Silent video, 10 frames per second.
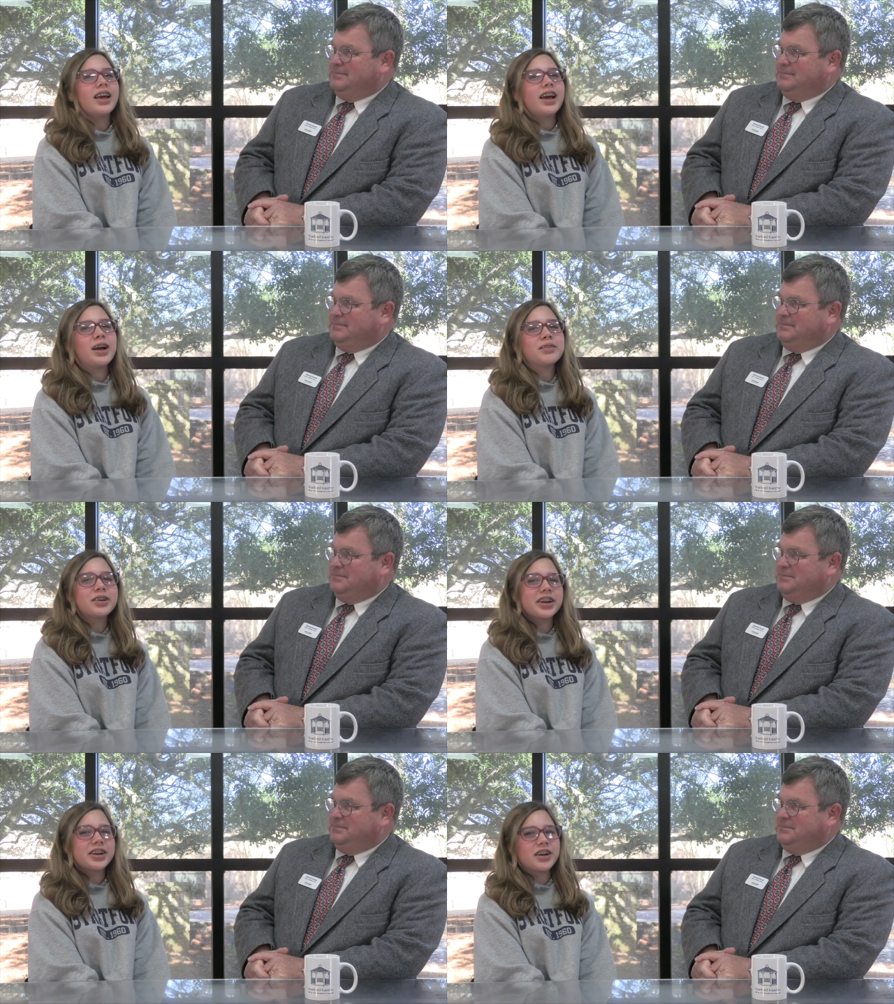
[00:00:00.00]
Speaker 1: I'm
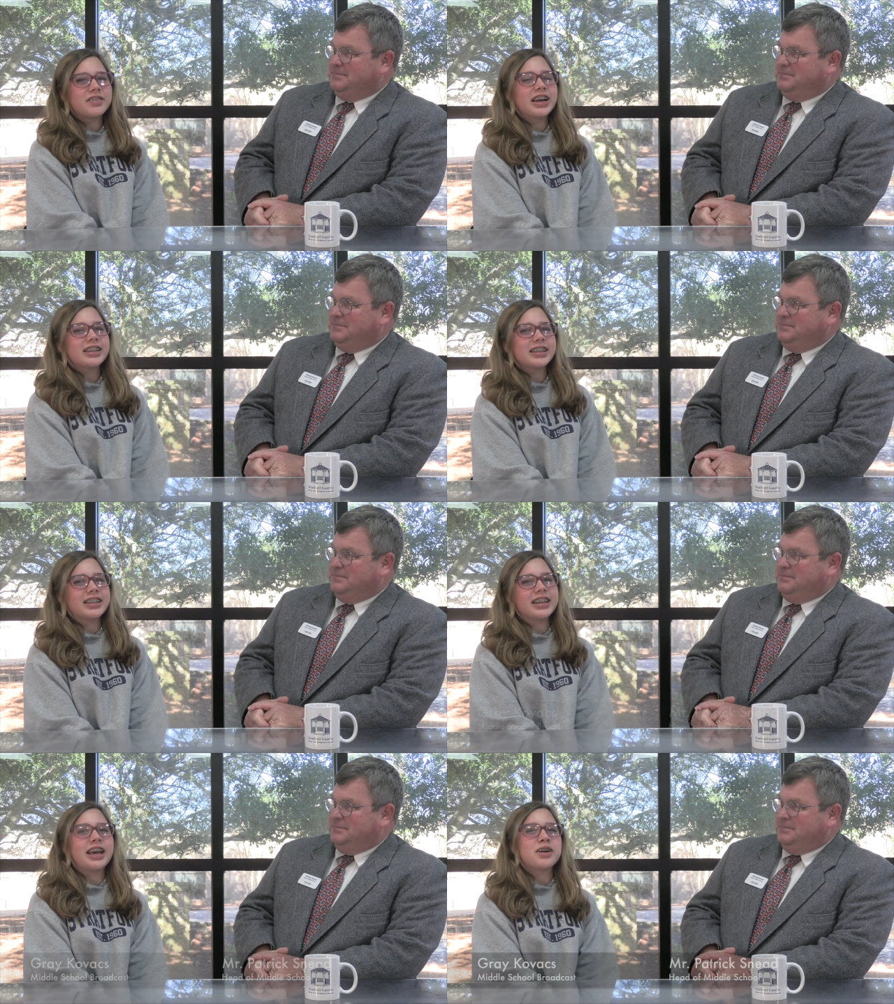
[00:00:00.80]
Gray Kovacs and
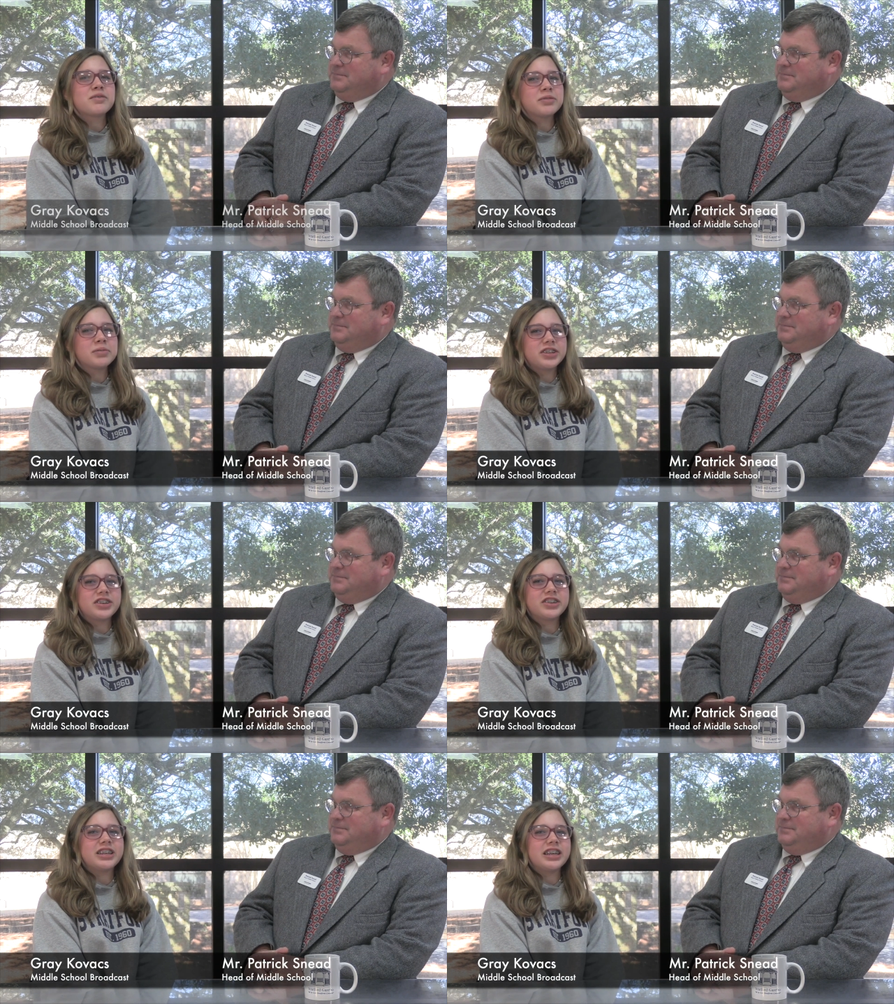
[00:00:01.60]
today I'm with Mr.
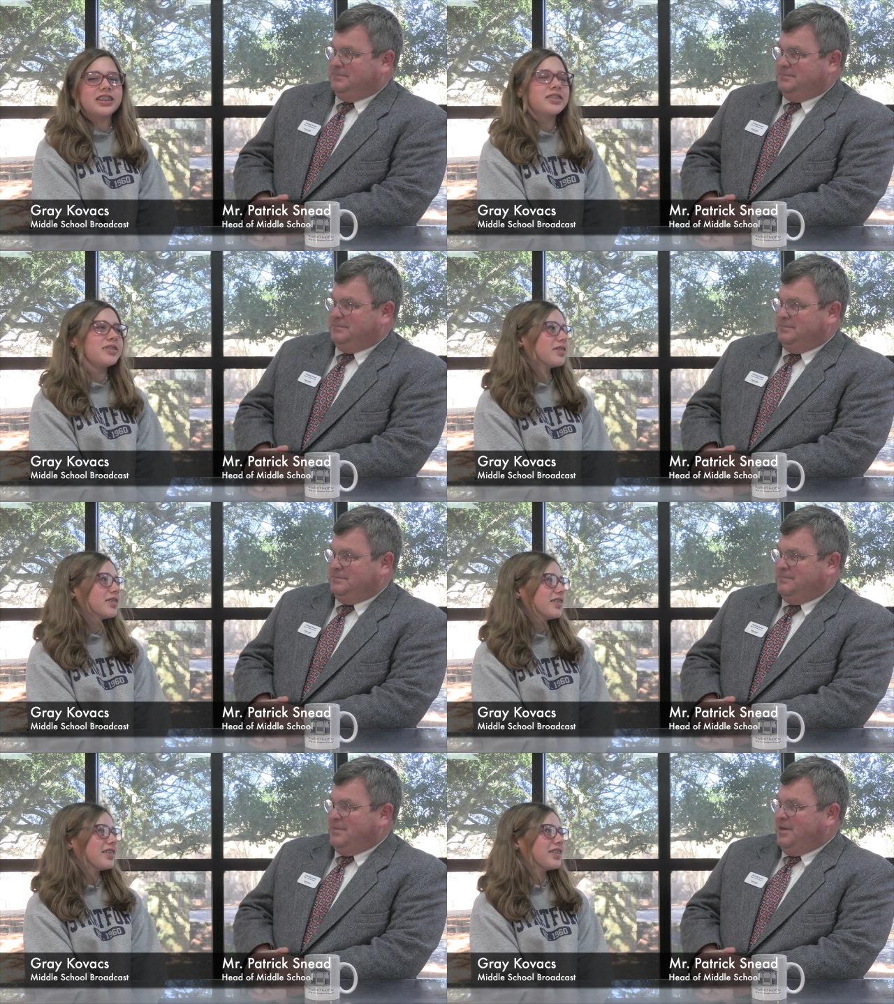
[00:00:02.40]
Sneed.
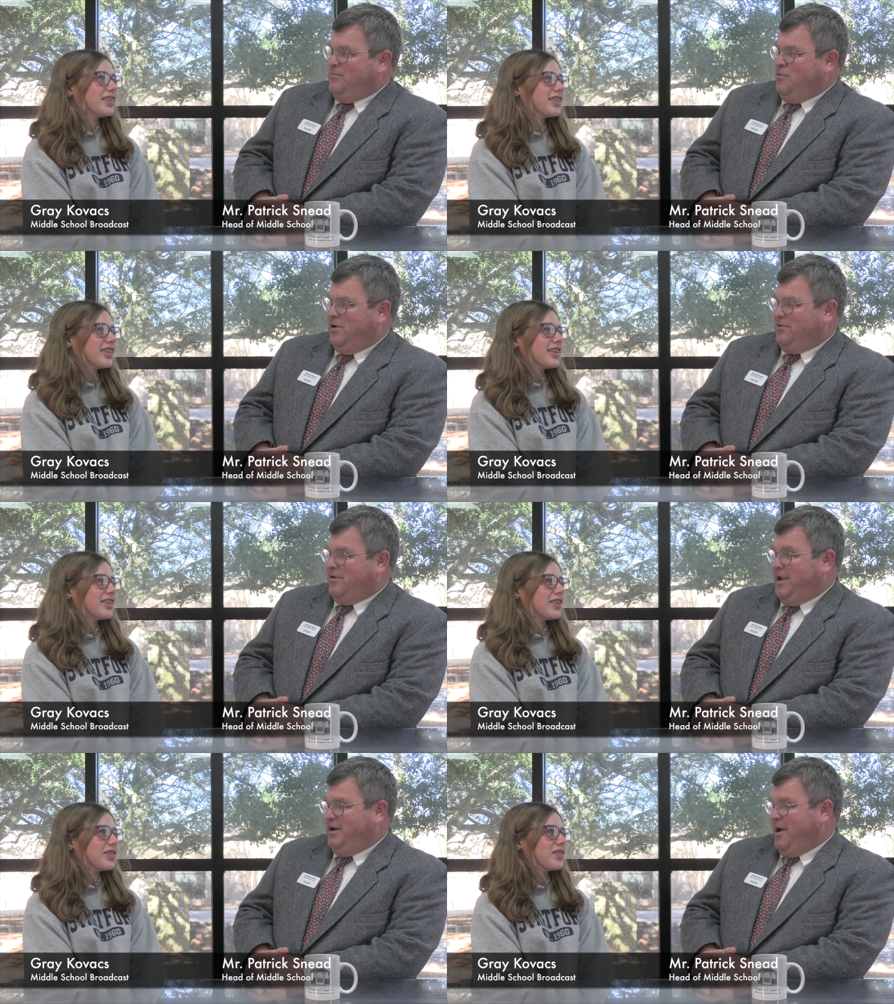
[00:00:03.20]
Speaker 2: Morning,
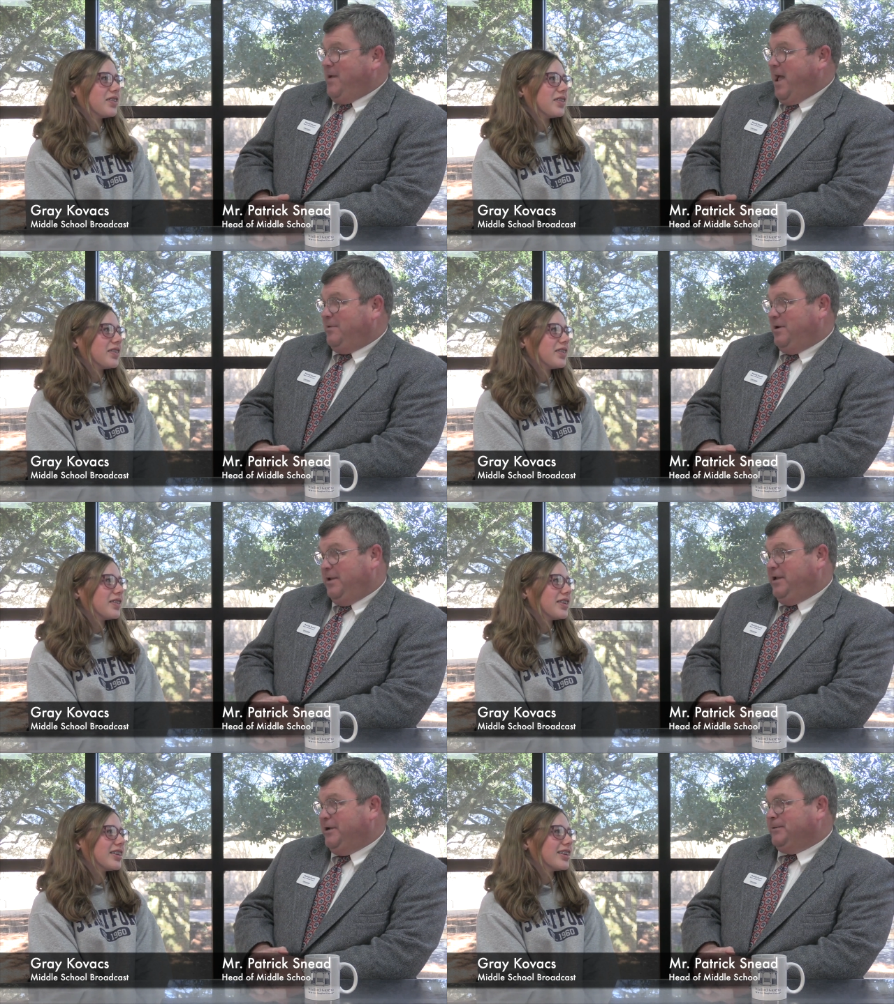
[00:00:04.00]
Gray. I'm happy to
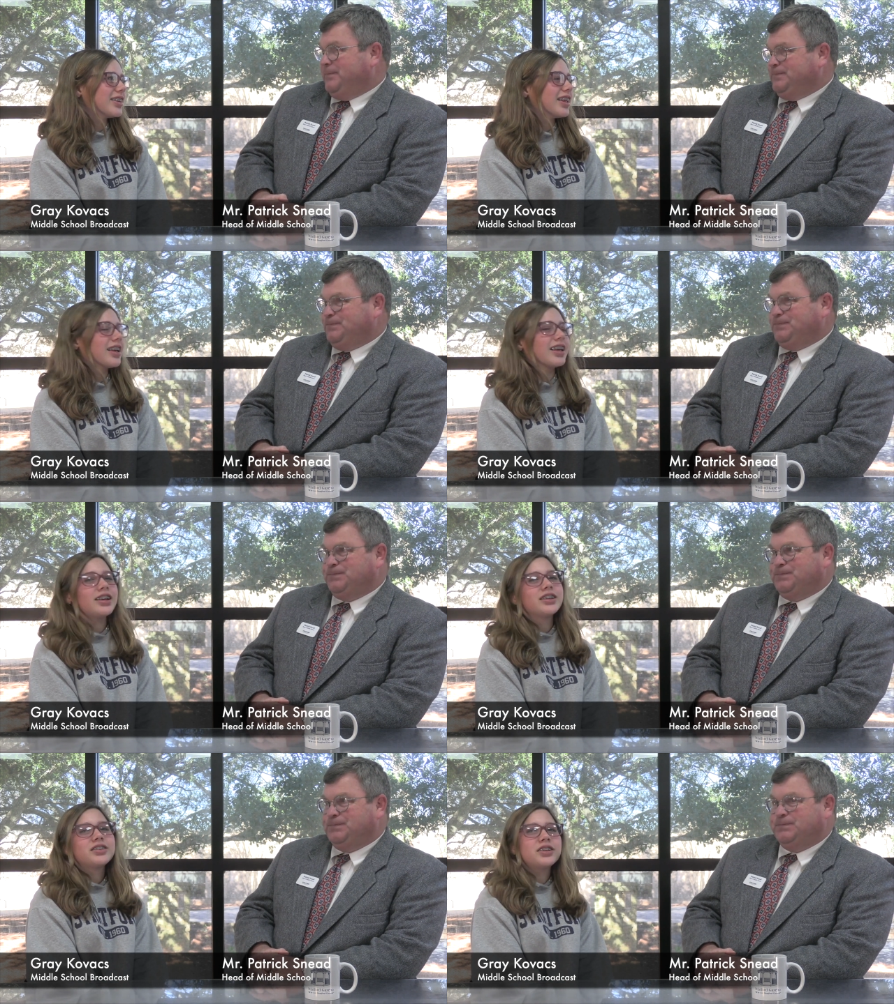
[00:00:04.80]
be here.
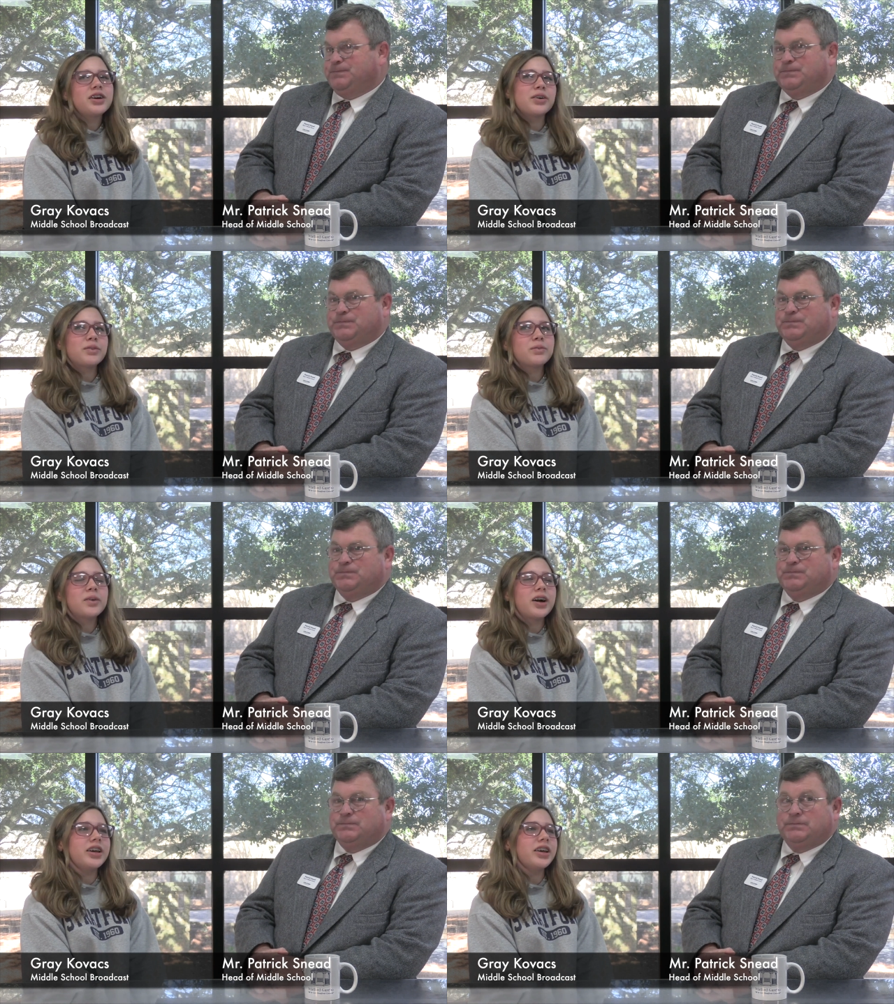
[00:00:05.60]
Speaker 1: So
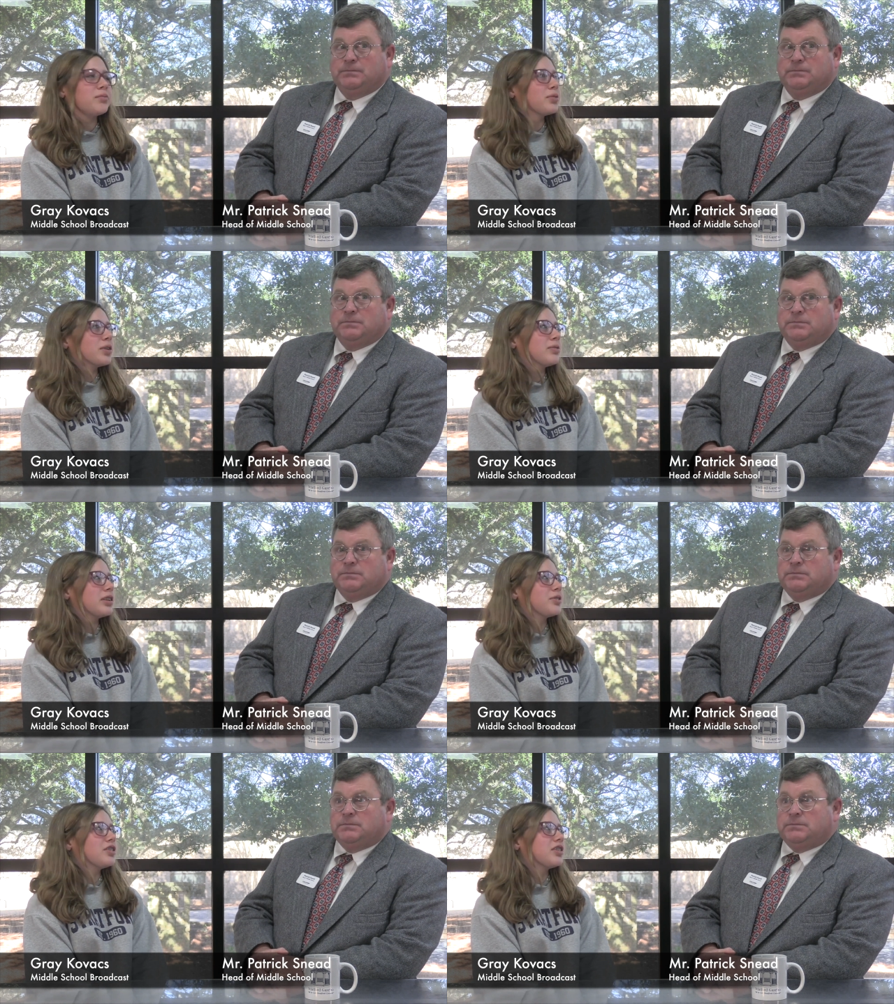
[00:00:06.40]
what
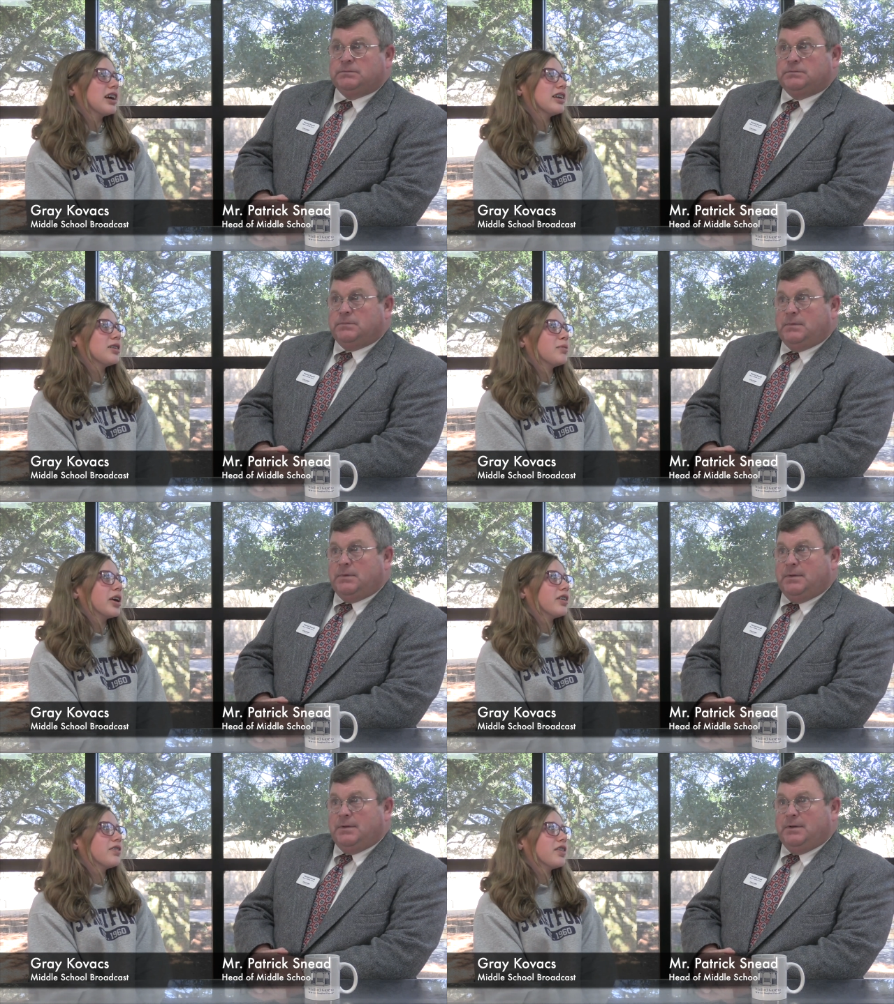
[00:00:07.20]
improvements would you like to
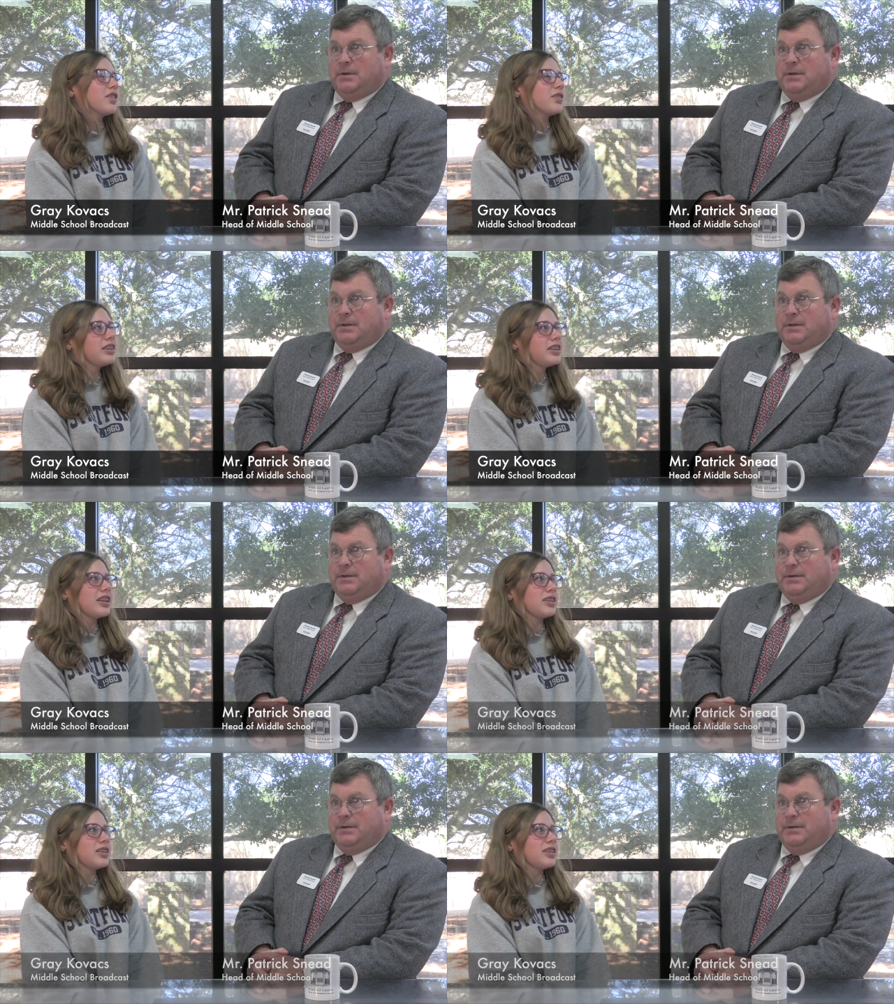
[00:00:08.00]
make for the rest of the